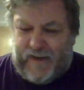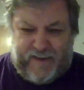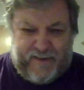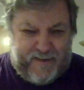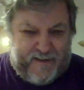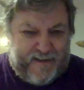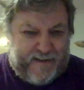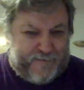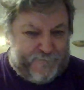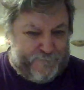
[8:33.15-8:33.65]

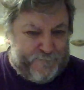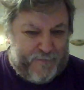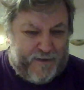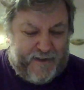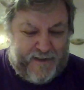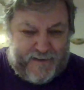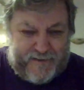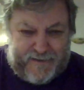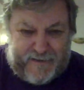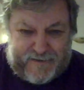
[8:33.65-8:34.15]
Oh yeah, it
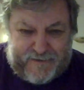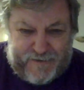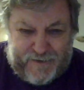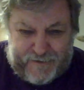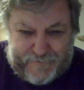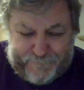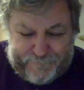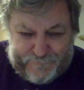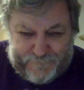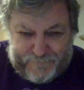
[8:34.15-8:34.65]
is. That's
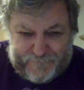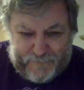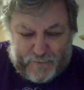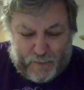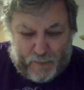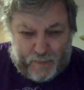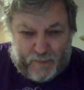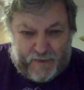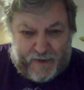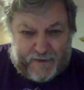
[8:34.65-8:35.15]
not.
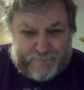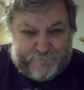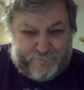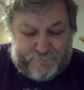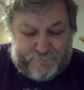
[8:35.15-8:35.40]
Mm.